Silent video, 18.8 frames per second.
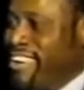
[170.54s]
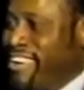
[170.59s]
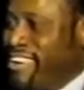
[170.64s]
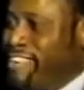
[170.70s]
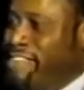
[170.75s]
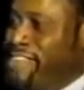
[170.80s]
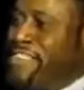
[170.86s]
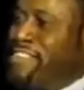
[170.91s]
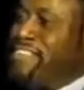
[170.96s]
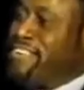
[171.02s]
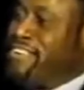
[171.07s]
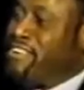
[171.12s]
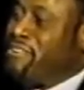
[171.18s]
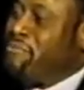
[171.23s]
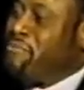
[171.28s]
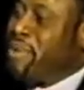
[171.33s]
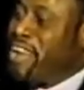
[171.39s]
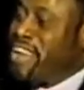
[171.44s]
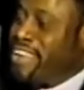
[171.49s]
a physical
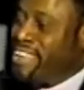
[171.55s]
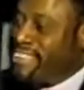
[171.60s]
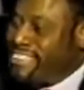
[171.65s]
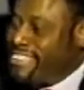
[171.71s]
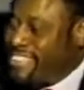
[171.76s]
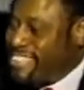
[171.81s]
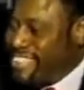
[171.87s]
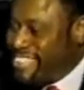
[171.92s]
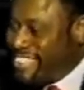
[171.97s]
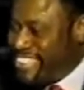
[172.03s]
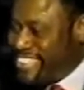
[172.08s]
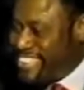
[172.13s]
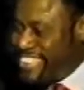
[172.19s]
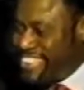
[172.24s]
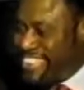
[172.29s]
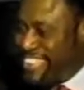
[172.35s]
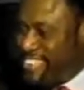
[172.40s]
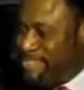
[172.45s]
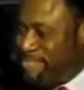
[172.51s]
place.
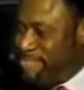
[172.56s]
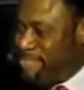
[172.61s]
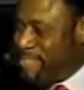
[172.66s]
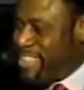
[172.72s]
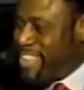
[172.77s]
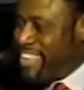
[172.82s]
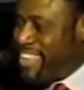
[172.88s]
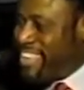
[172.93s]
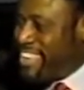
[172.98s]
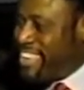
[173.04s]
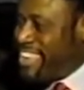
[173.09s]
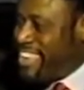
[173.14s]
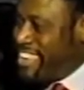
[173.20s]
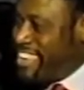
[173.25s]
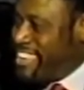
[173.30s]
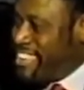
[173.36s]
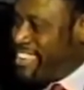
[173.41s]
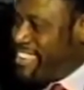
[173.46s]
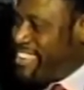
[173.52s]

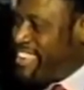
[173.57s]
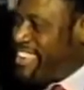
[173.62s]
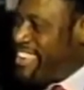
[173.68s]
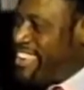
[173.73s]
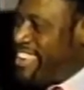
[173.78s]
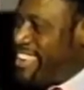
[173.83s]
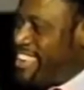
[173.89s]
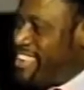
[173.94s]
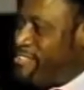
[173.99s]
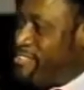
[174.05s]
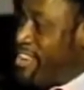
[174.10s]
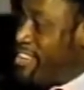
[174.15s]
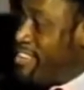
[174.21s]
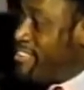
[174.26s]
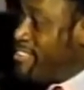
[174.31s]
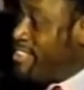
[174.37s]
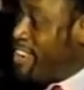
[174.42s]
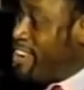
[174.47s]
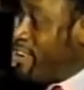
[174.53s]
Eden, write
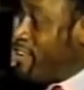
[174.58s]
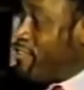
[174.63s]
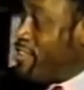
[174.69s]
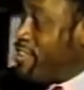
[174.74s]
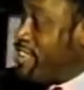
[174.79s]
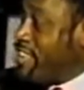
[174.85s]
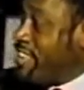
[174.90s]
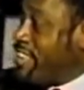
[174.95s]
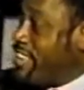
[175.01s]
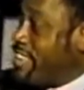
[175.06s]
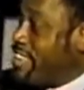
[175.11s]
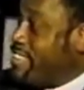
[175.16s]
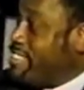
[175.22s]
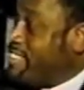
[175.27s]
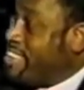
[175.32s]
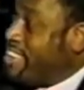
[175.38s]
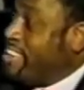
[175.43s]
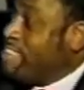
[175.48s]
this down, is an